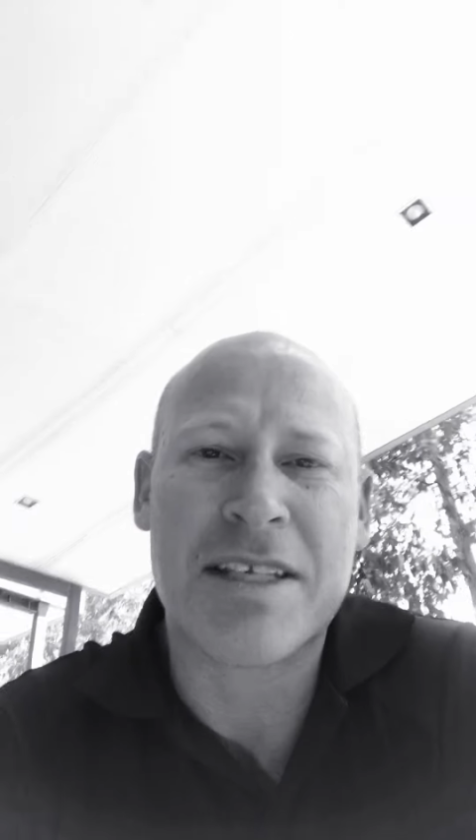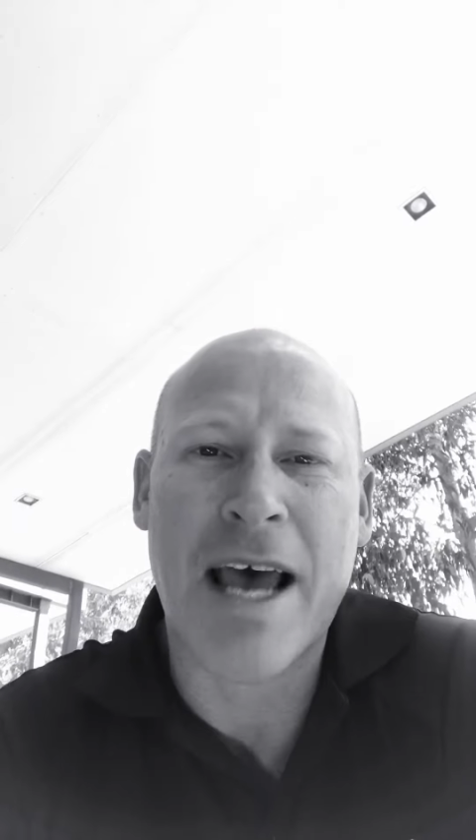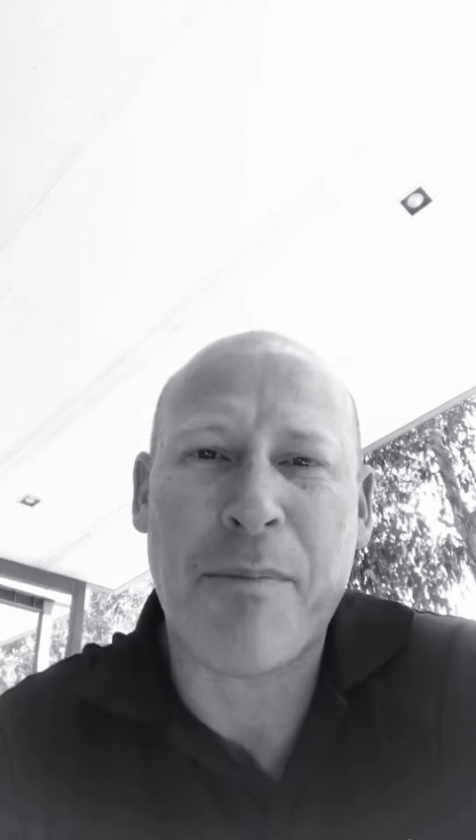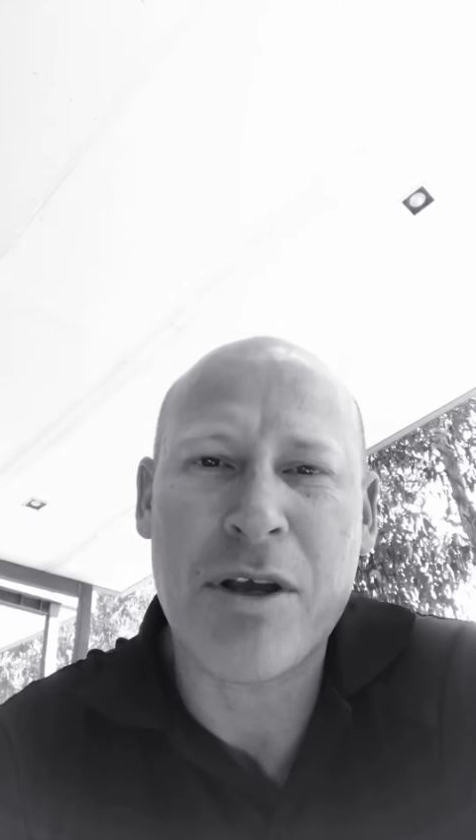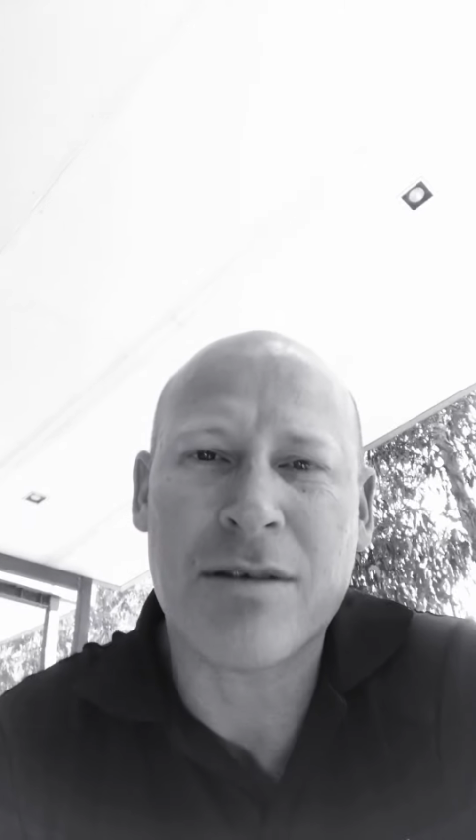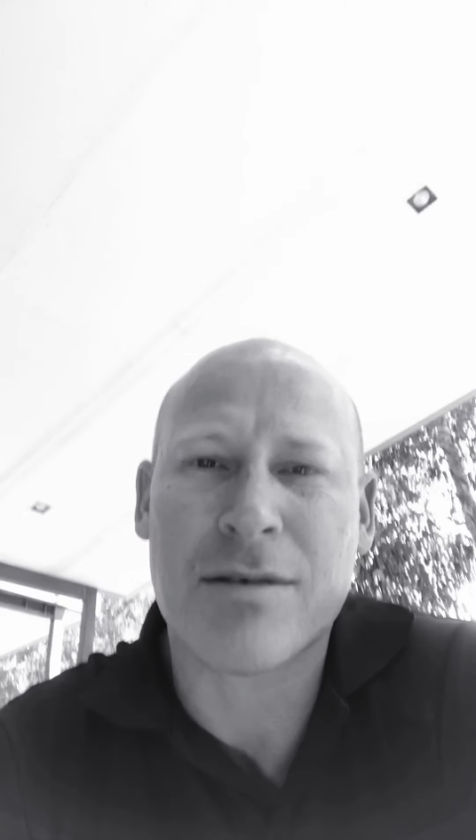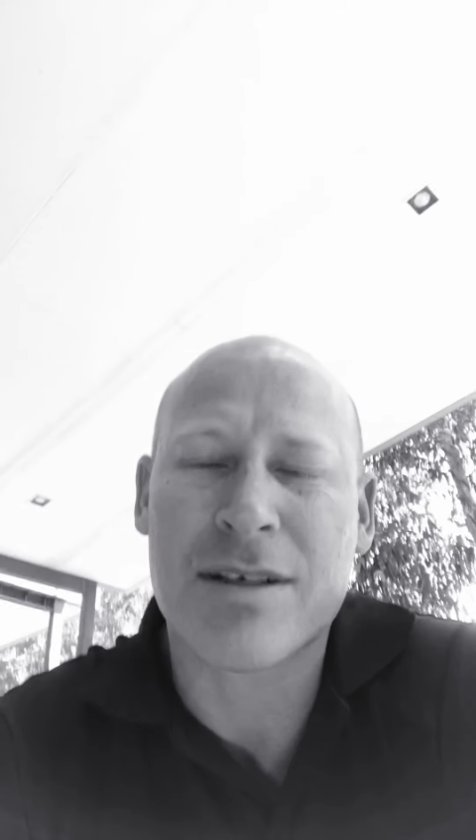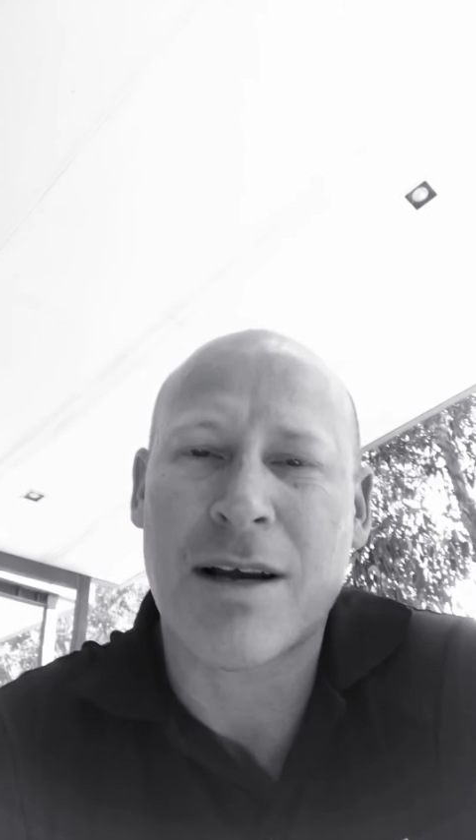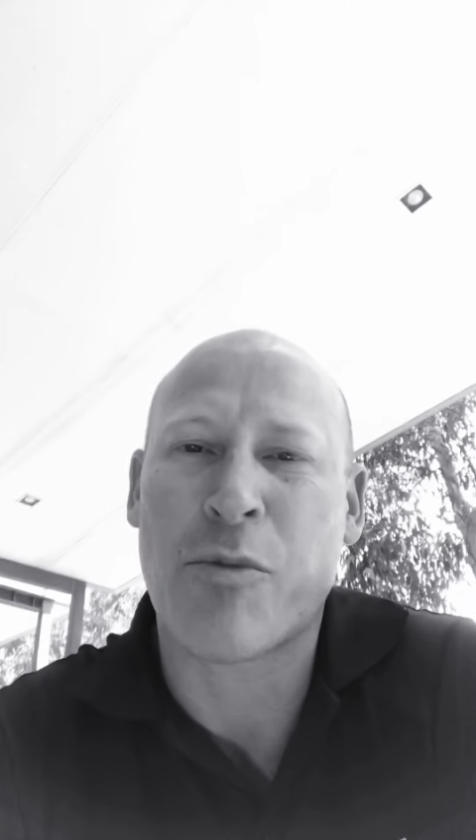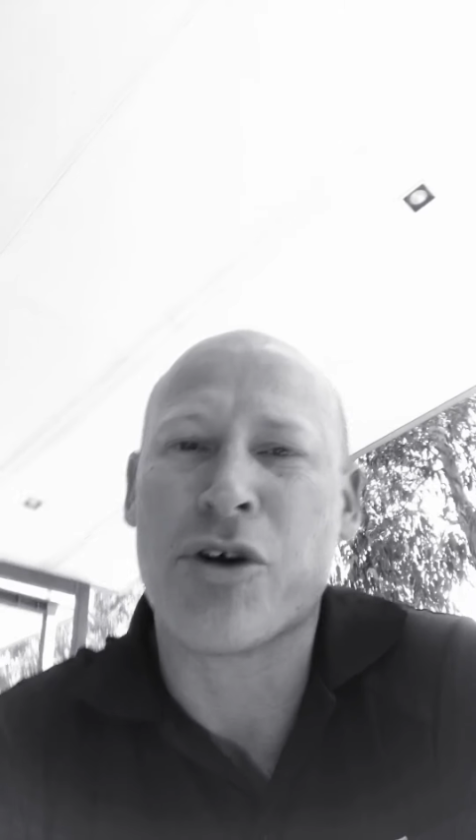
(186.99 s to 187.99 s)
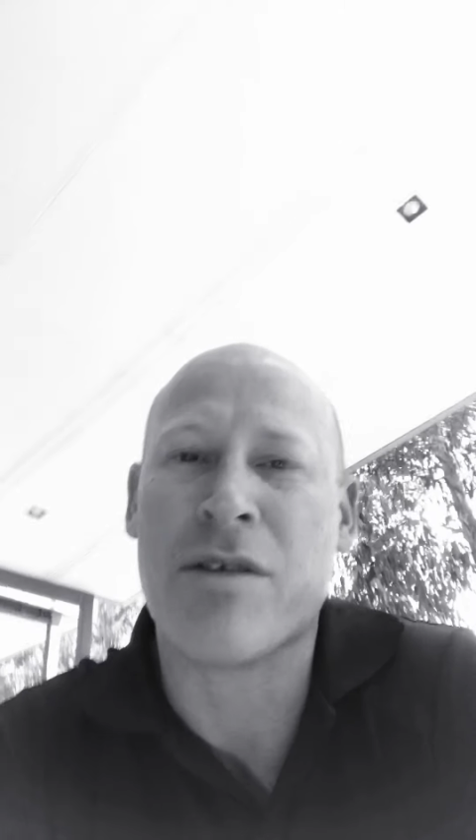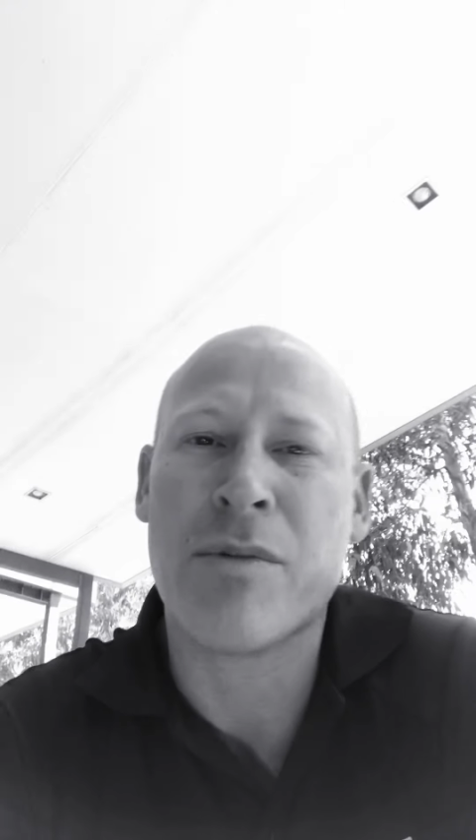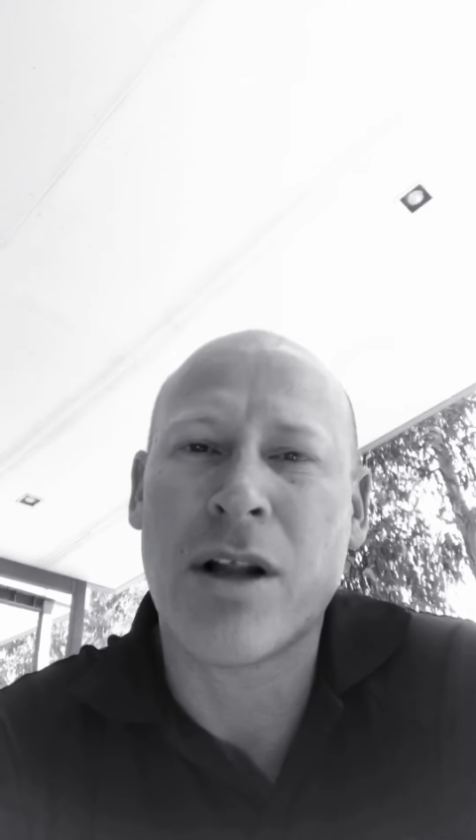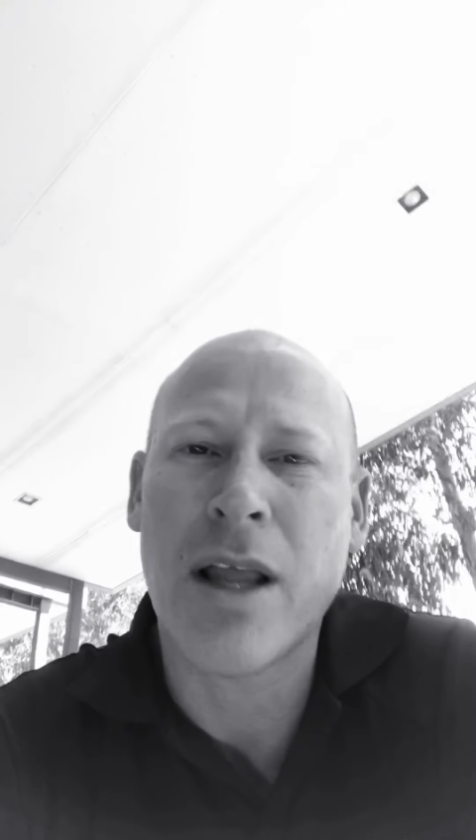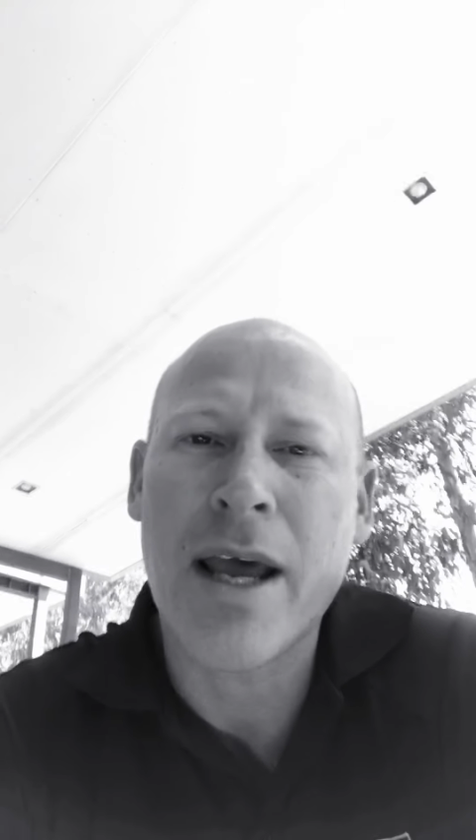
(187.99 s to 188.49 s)
sapping, sort of somewhere in the
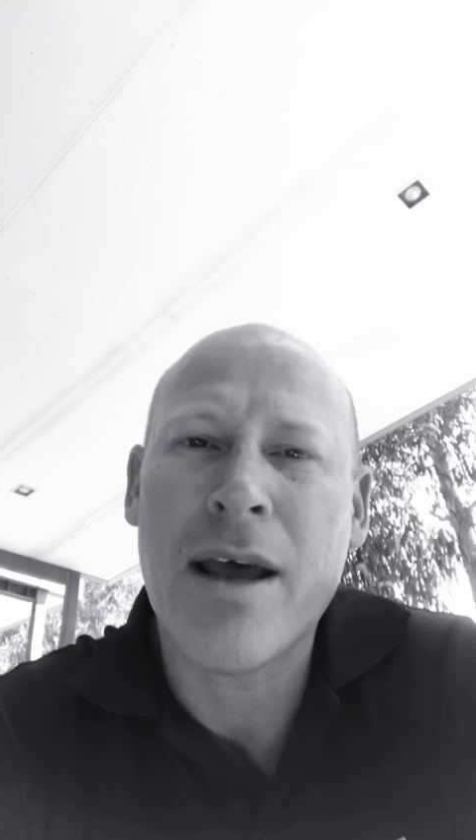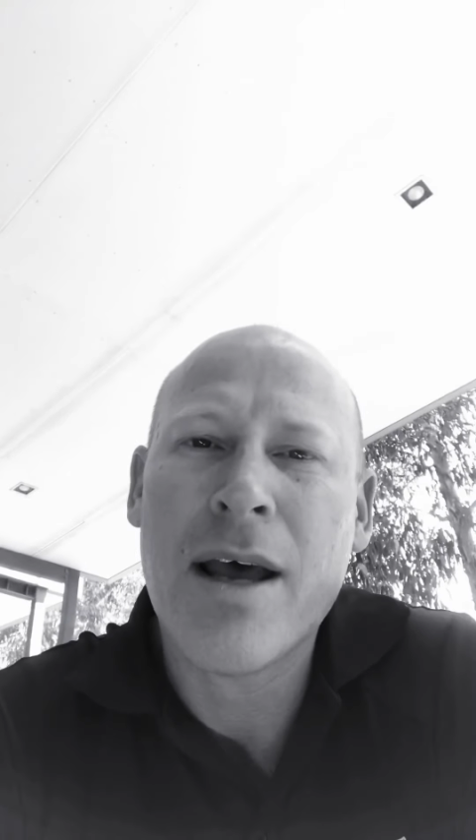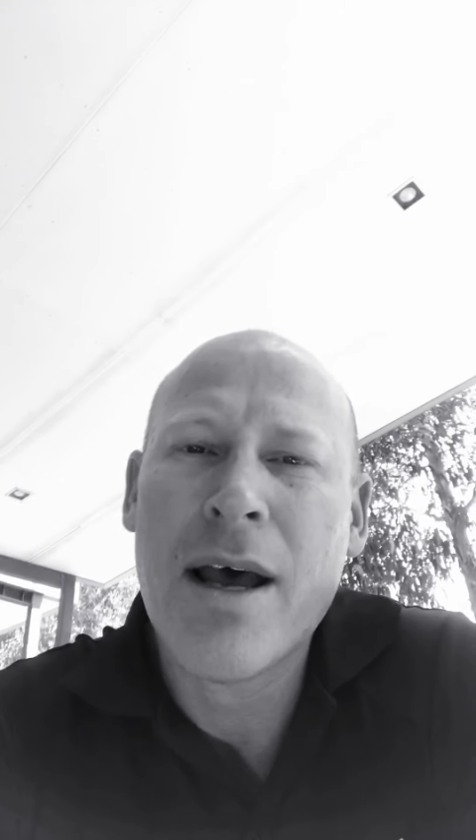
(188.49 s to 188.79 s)
middle there.